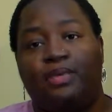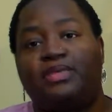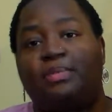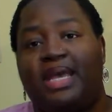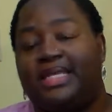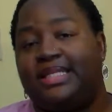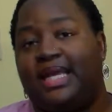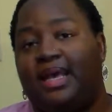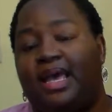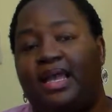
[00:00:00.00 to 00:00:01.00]
It was
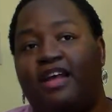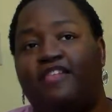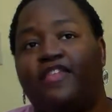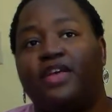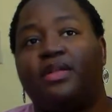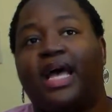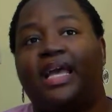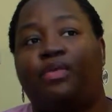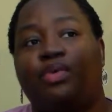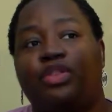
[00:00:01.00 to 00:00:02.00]
amazing. And I feel
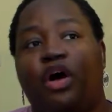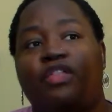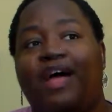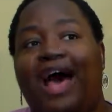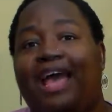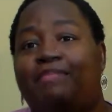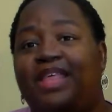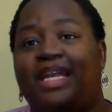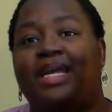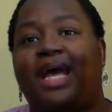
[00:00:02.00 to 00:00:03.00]
like with all the hype
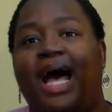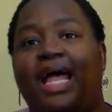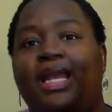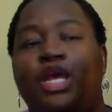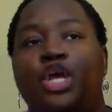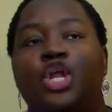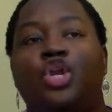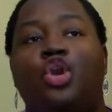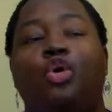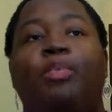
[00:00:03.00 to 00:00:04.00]
that it got,
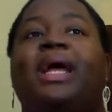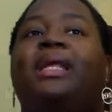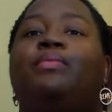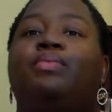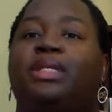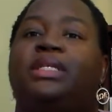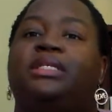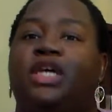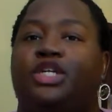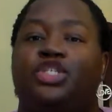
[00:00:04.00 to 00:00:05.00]
nobody really
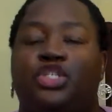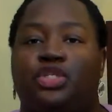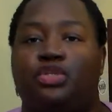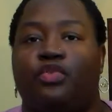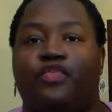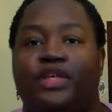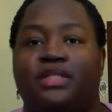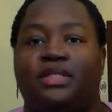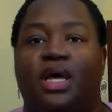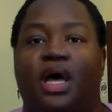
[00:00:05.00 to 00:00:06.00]
touched the
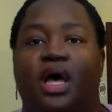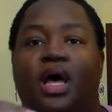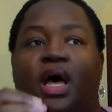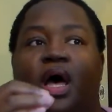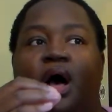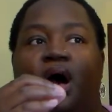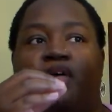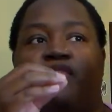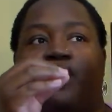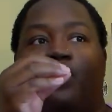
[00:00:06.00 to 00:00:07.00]
surface
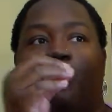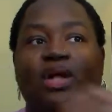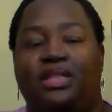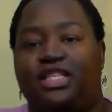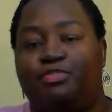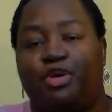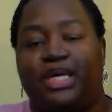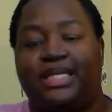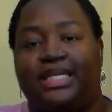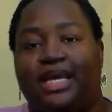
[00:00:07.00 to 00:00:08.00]
of what this
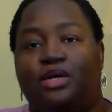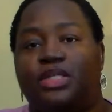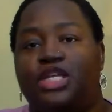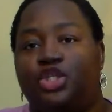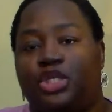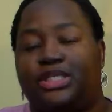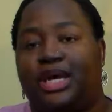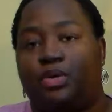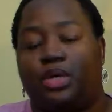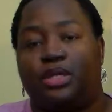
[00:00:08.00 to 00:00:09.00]
book entails and just
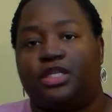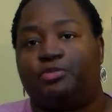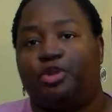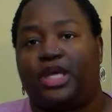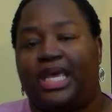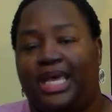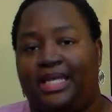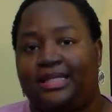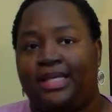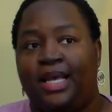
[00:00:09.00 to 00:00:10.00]
how good this book
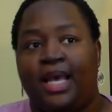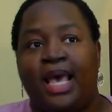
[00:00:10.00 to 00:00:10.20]
is.